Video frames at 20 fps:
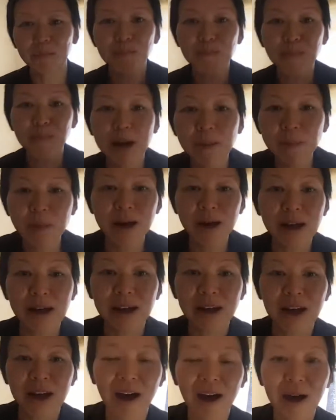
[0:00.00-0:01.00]
Mama,
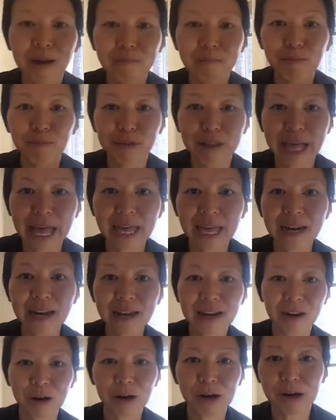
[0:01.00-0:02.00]
on
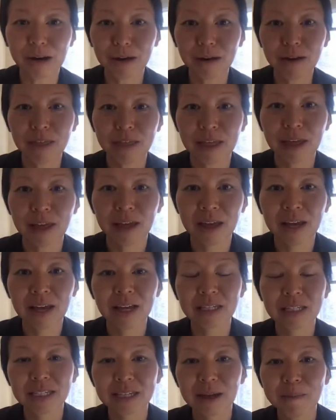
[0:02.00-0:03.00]
planet Earth,
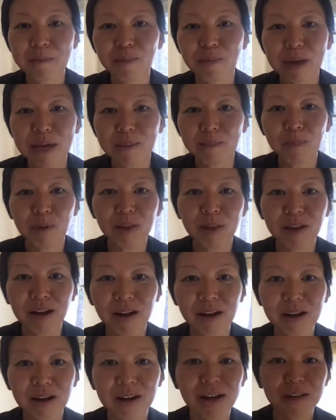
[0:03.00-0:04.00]
some people
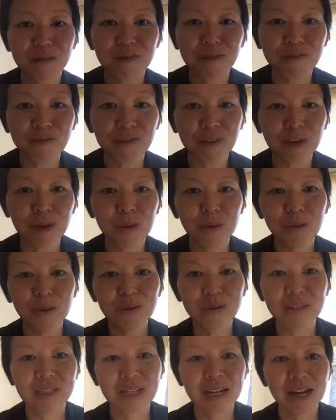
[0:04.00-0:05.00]
are
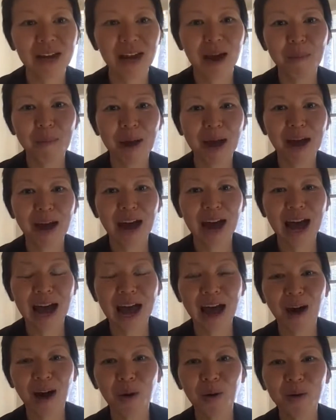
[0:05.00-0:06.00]
confused about
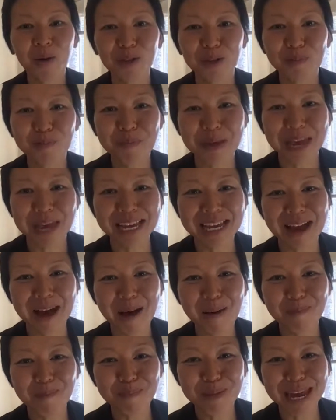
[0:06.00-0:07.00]
how to make
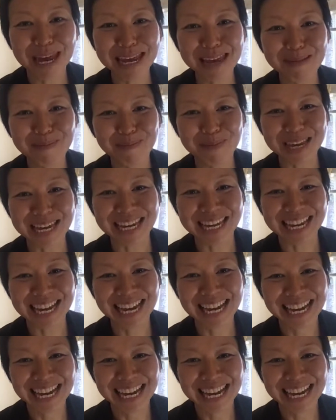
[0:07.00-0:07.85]
a baby.